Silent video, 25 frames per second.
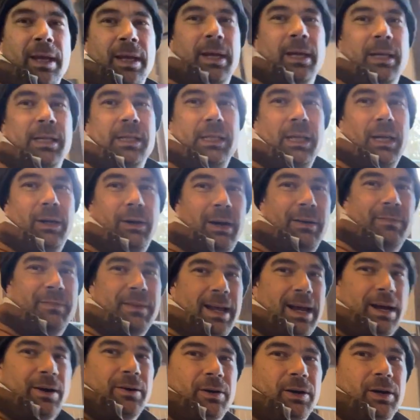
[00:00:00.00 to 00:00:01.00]
So I've
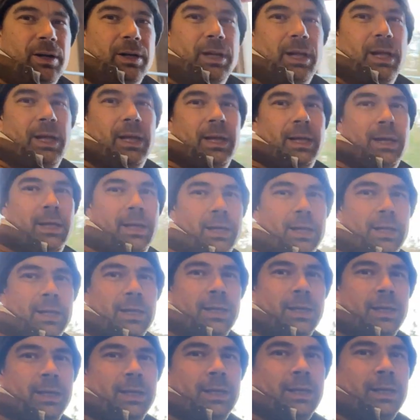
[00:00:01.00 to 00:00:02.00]
now got
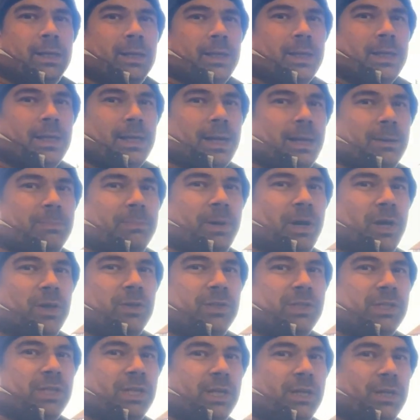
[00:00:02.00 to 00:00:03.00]
you know, a
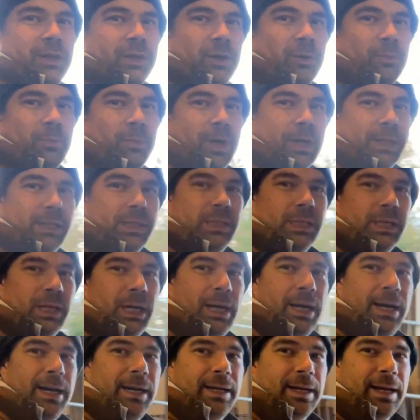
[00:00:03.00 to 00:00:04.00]
post on one
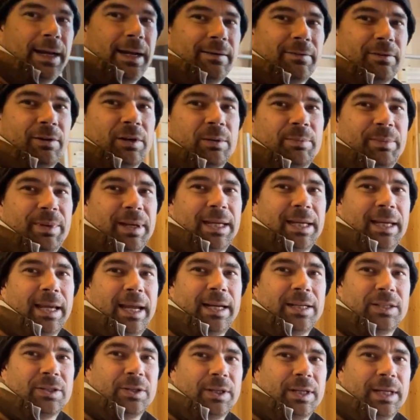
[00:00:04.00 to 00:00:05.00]
side, and I've got a big
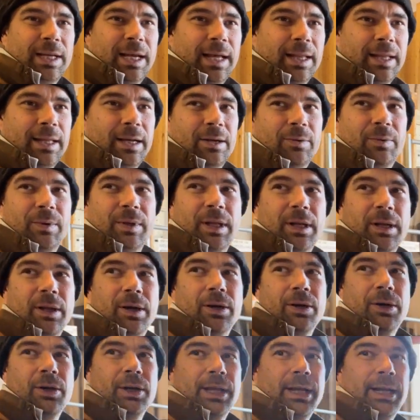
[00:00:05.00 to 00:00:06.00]
gate on the other with a
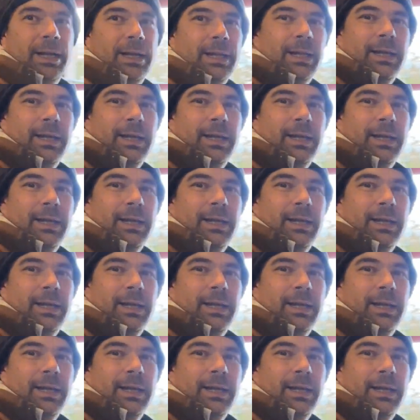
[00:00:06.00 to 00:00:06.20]
lock on it.